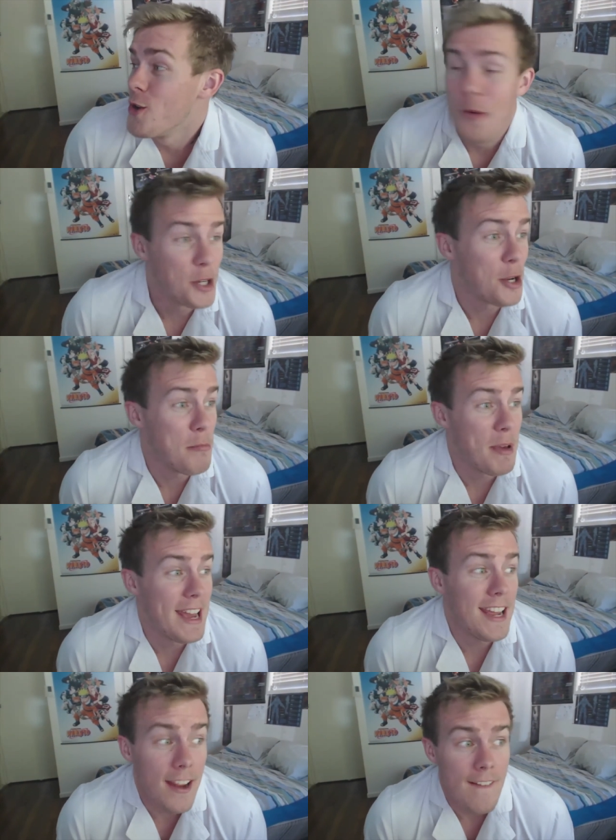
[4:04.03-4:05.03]
who it could
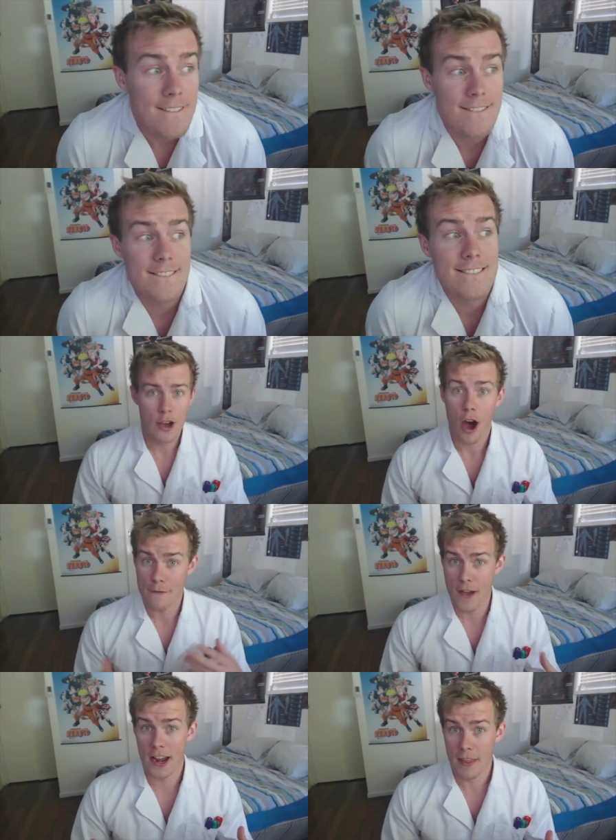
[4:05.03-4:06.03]
be. I
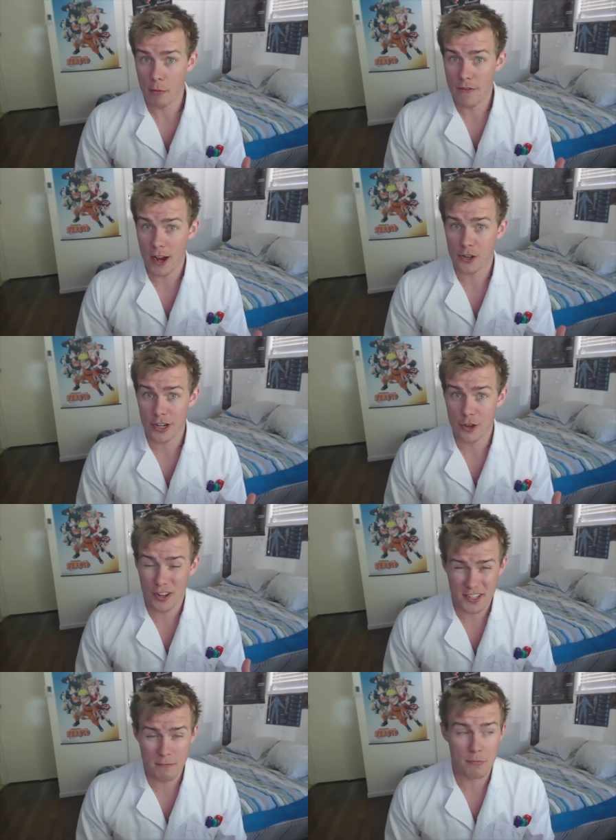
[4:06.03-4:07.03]
found out that we've actually
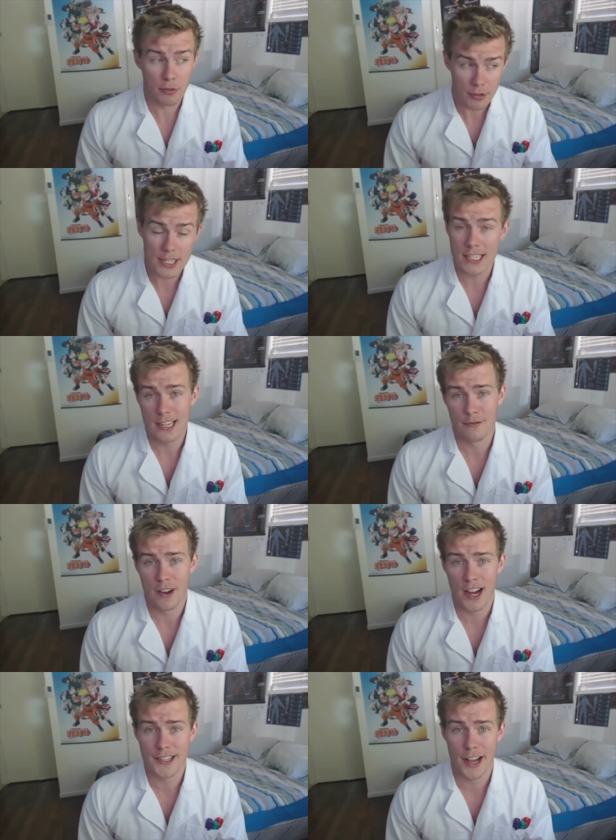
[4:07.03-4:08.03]
got some pretty
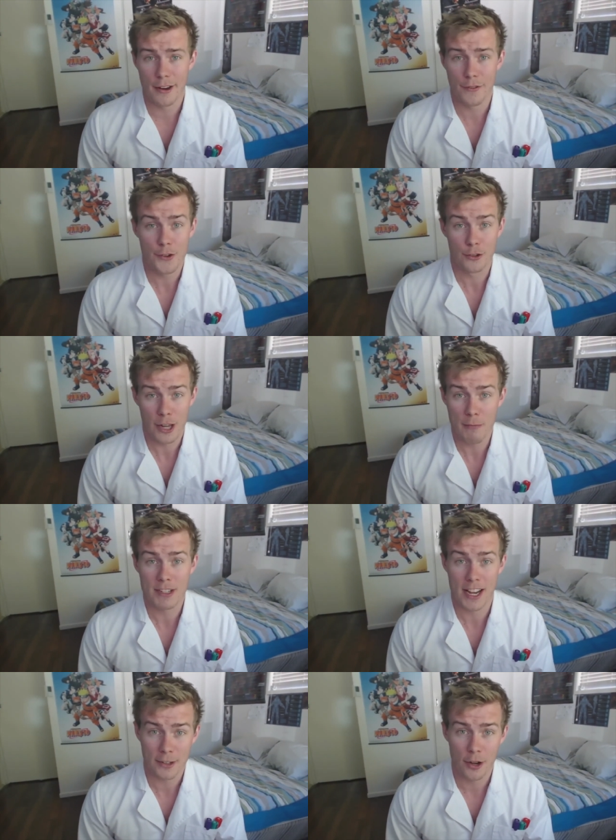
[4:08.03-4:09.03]
advanced artificial limb
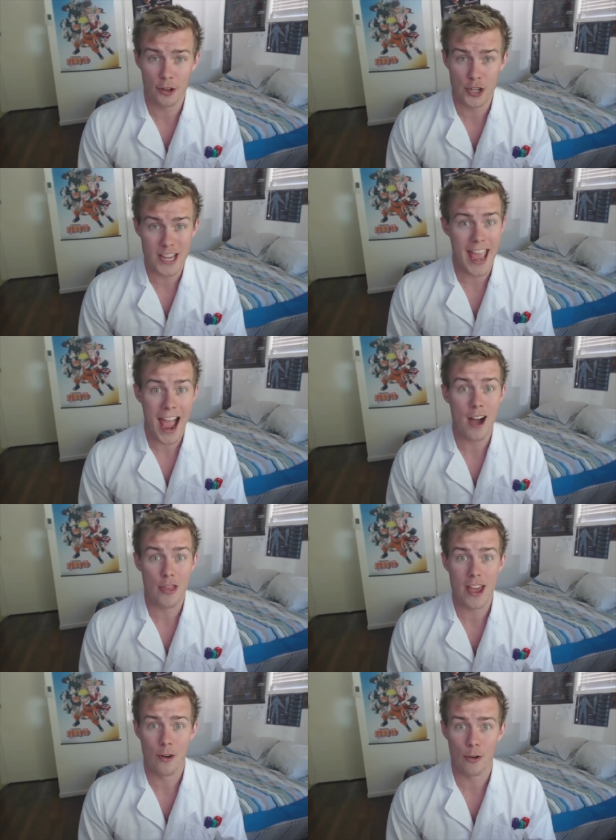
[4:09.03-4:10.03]
technology out
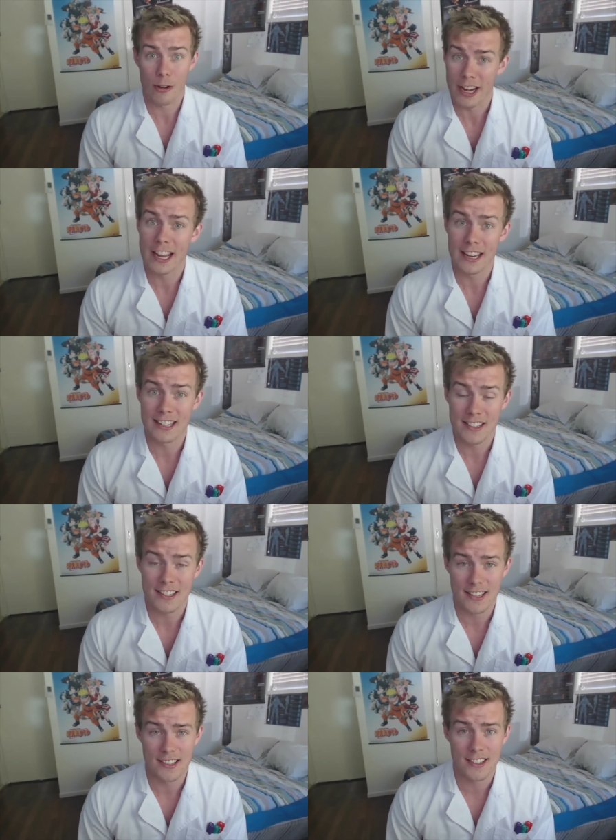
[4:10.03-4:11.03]
there already in
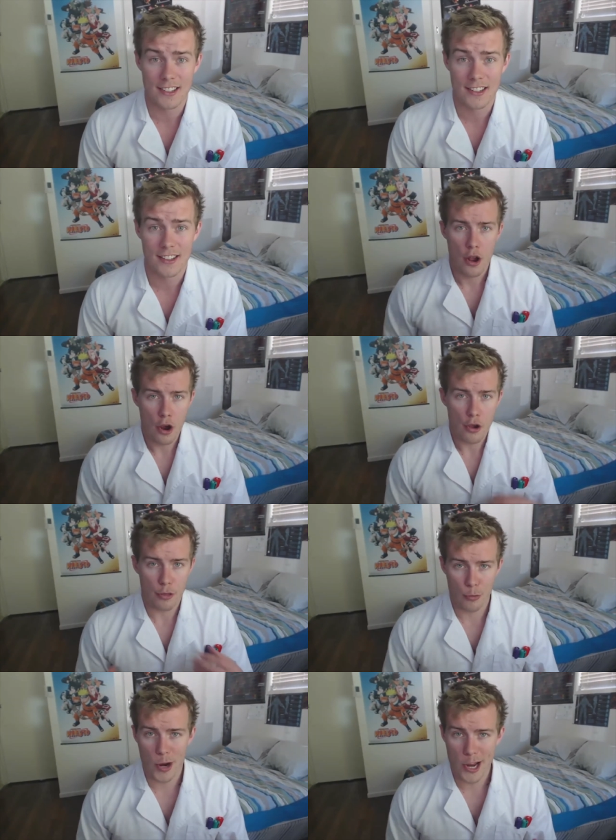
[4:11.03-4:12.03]
existence.
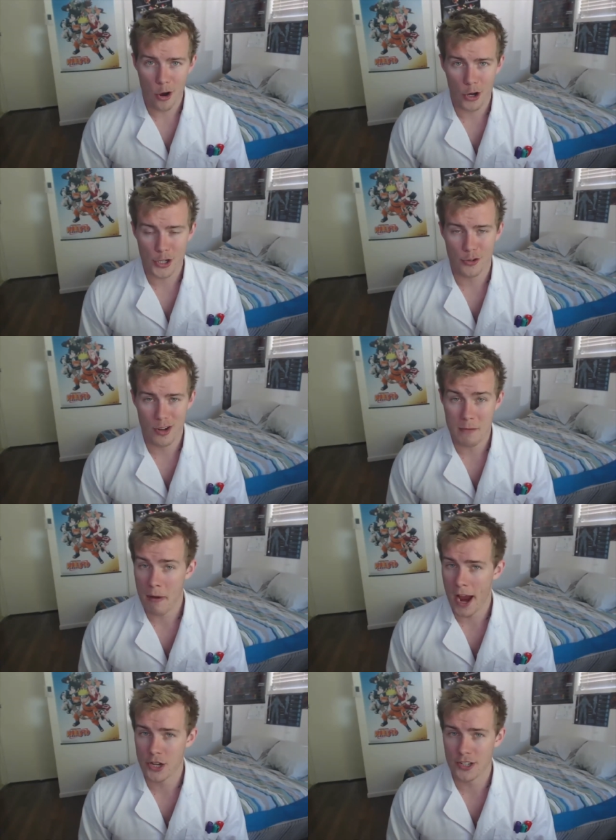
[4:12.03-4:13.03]
Three Austrian
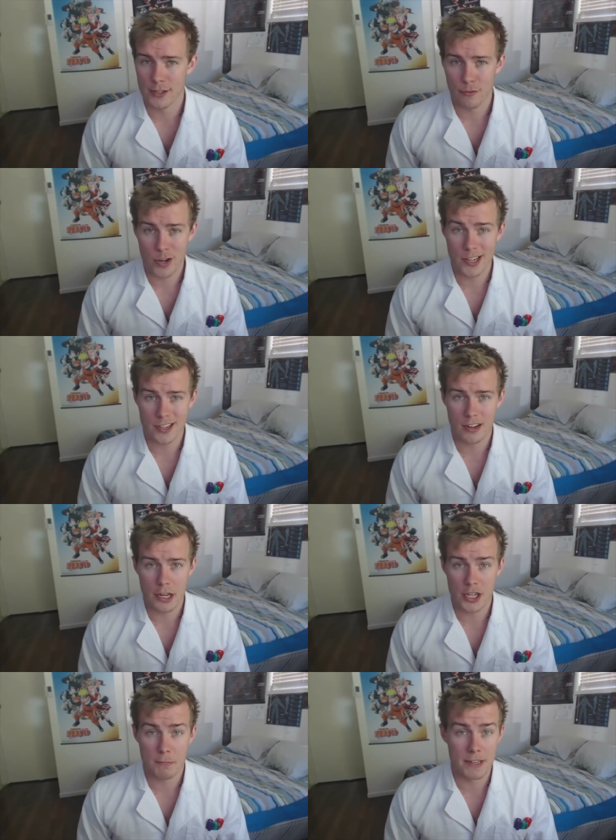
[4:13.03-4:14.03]
patients have
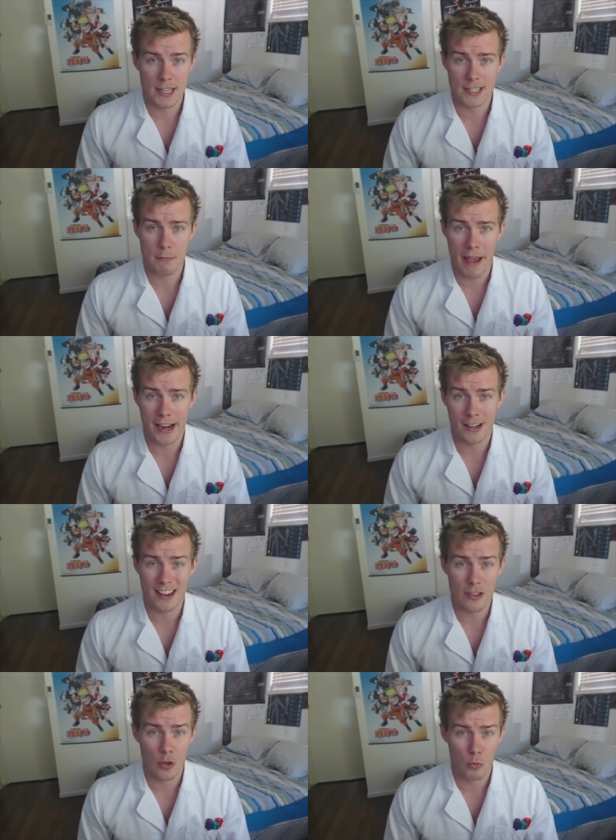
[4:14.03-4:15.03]
recently just
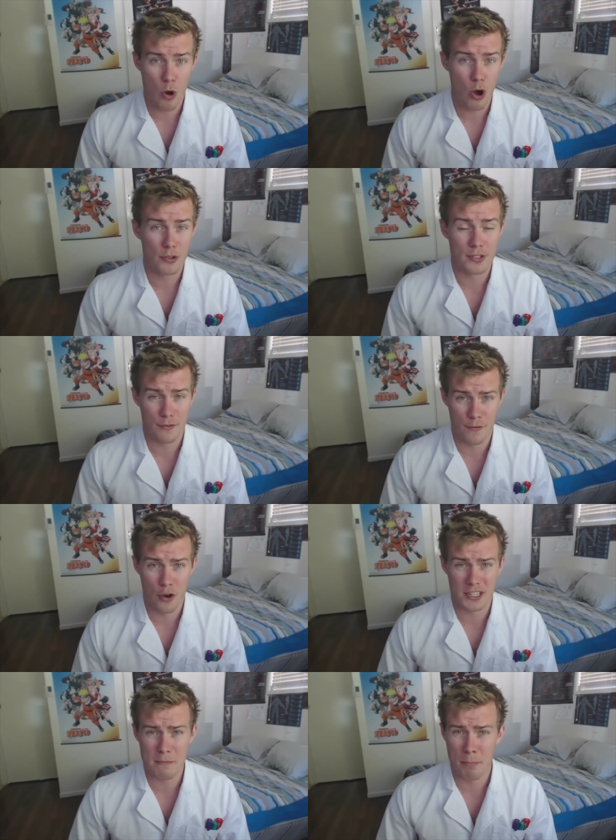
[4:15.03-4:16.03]
participated in the world's
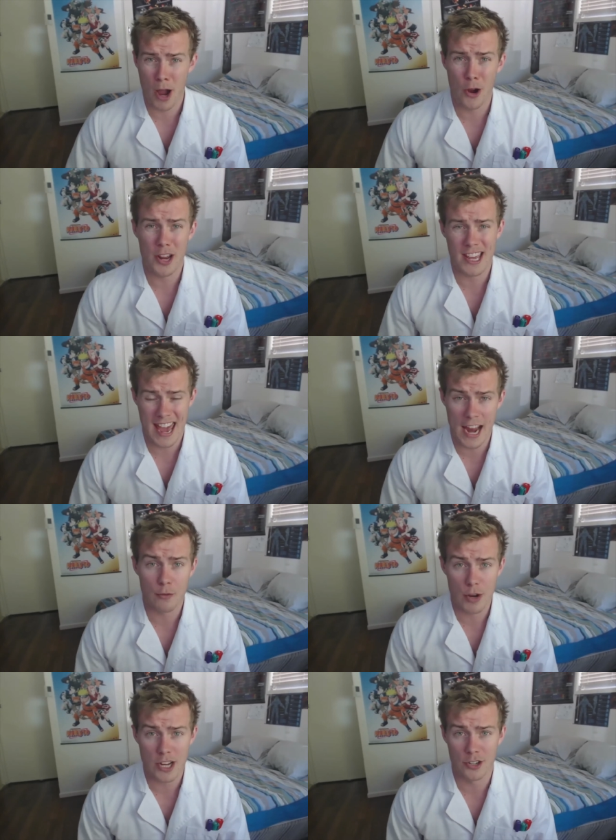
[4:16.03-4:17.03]
first bionic
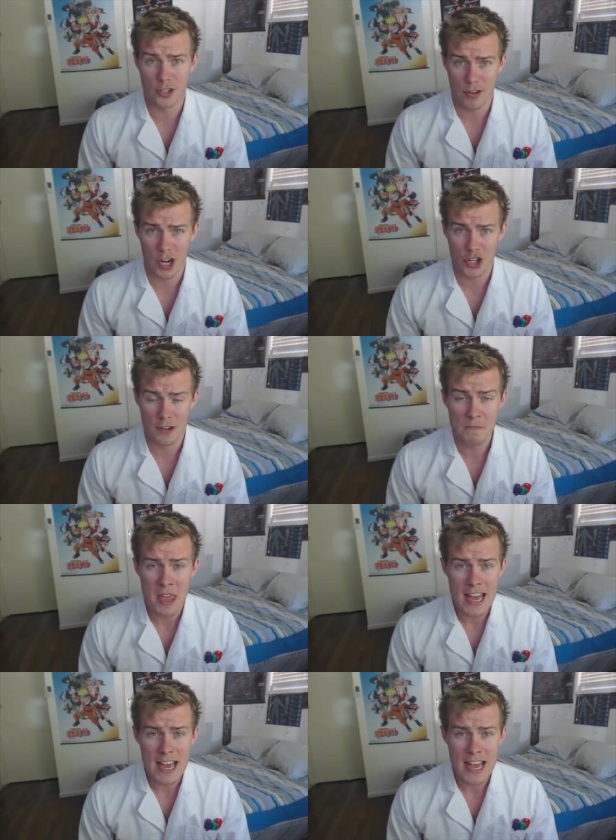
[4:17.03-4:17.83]
hand reconstruction